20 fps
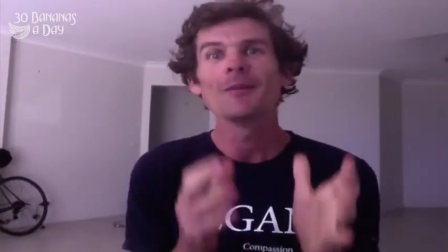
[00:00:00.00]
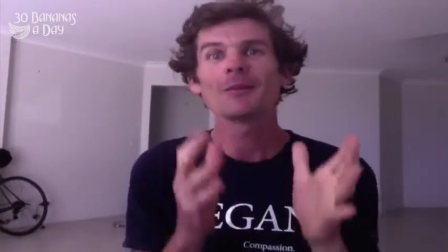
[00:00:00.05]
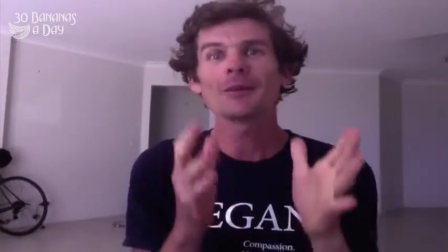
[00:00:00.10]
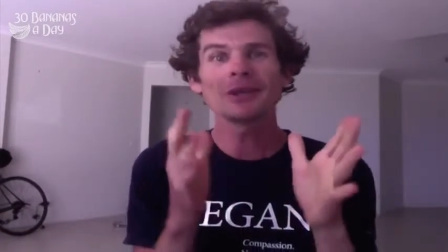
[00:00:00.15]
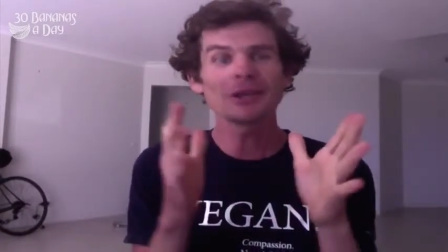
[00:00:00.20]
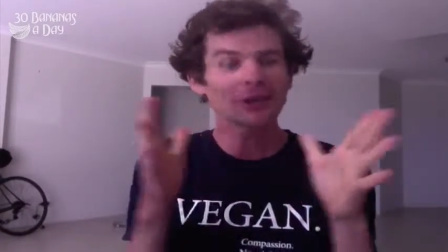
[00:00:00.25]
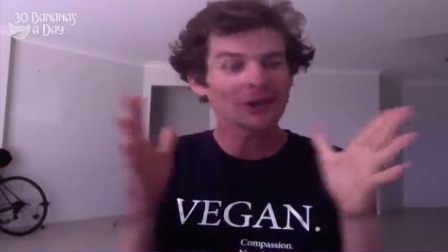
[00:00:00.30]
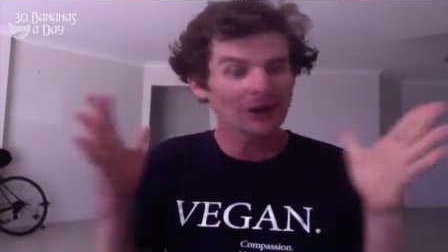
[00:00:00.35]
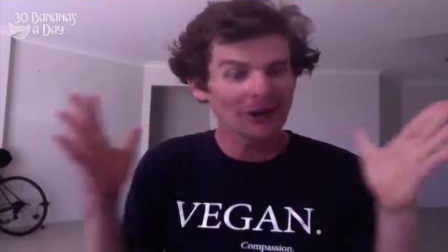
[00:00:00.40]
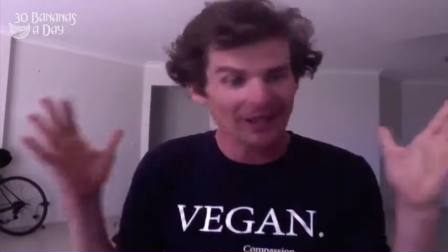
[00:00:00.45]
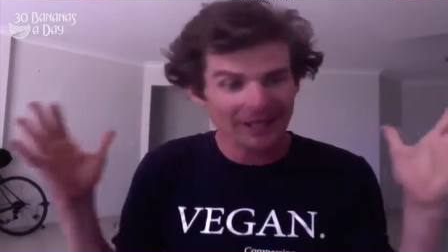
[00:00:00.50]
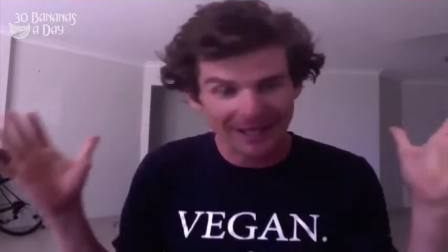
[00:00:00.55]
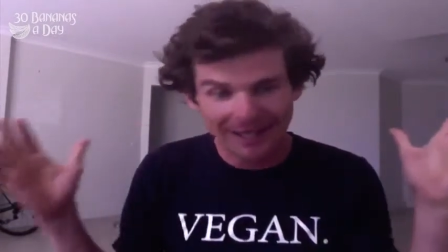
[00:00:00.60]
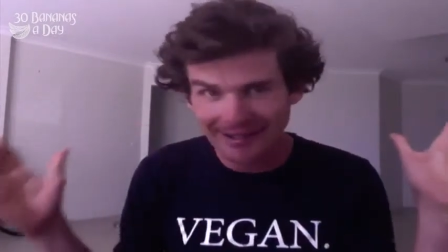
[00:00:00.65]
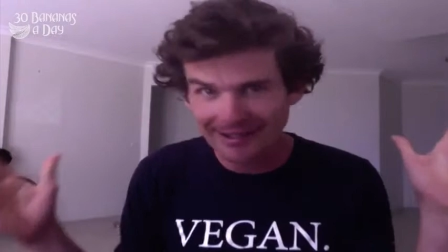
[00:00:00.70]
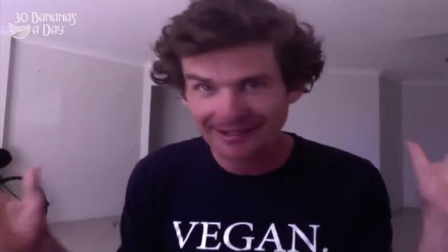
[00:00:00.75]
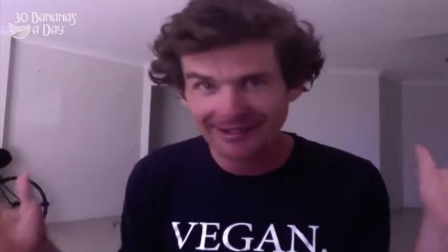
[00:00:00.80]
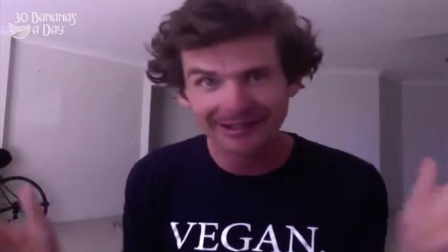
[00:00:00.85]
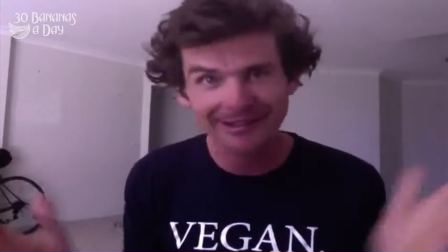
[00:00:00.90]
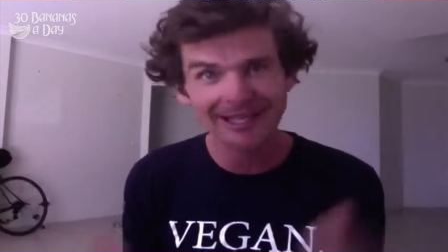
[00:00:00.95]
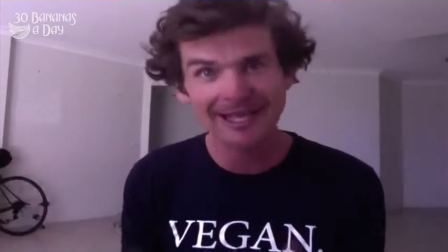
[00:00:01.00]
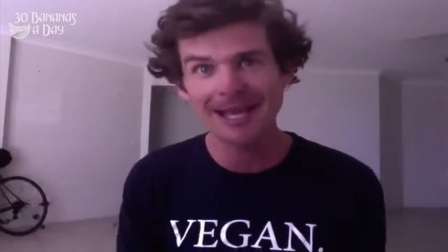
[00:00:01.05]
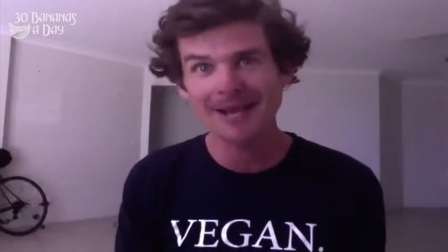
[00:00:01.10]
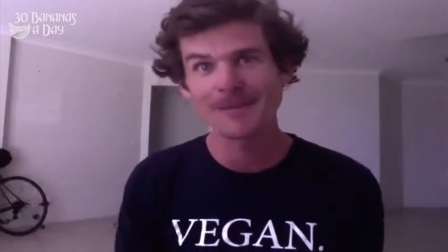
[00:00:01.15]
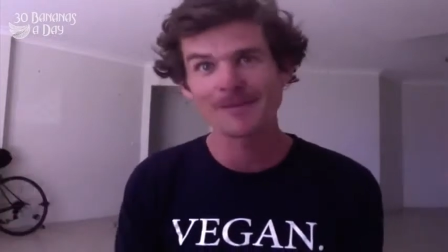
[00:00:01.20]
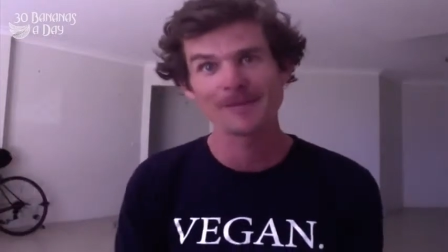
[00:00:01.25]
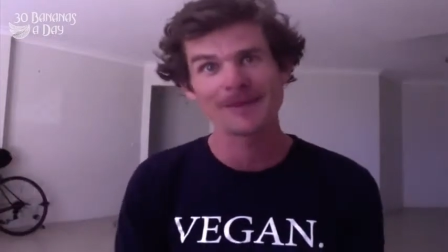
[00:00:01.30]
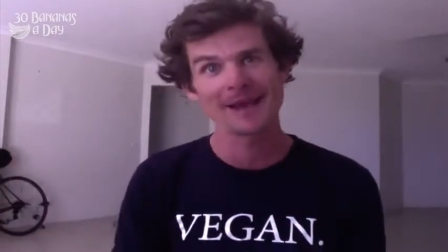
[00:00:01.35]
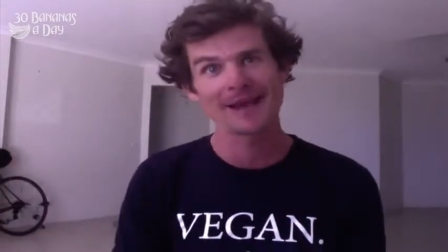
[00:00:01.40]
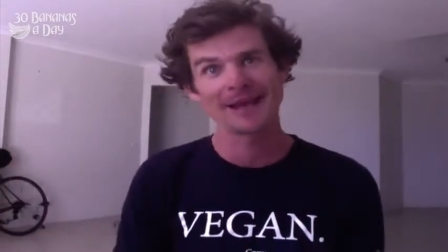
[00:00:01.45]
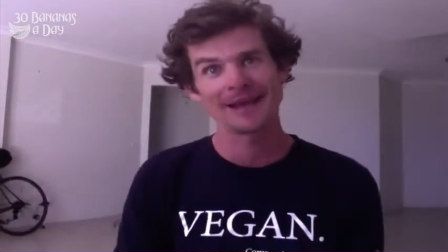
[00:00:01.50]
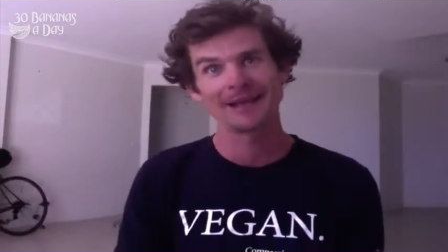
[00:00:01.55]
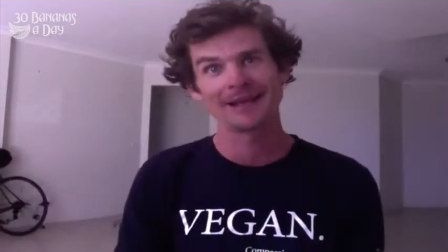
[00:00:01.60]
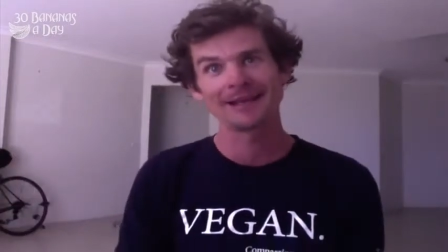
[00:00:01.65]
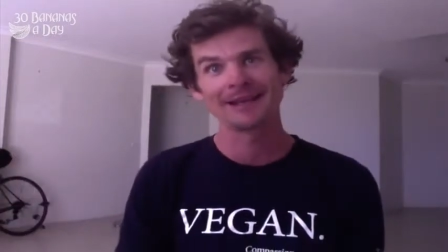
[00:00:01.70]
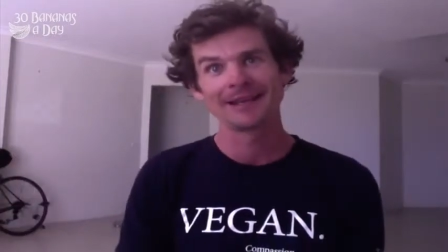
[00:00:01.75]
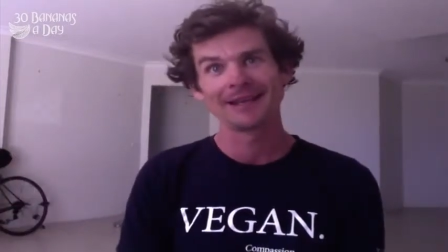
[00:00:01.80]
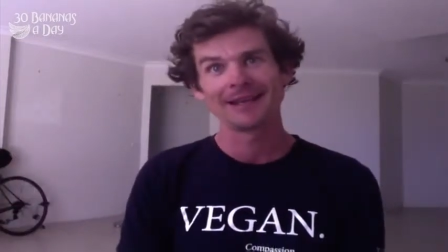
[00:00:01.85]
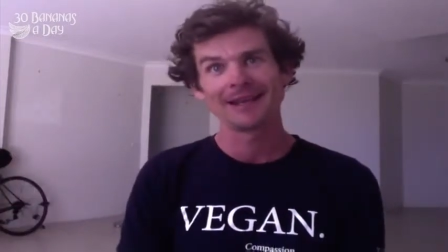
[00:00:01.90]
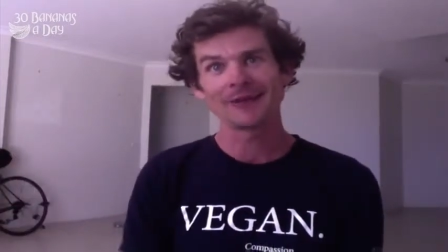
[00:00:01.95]
But you're going to be slim,
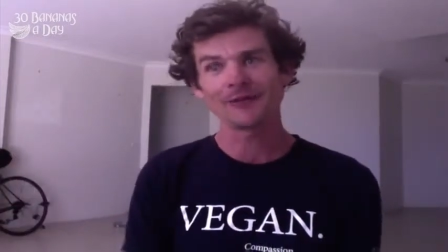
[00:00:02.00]
man.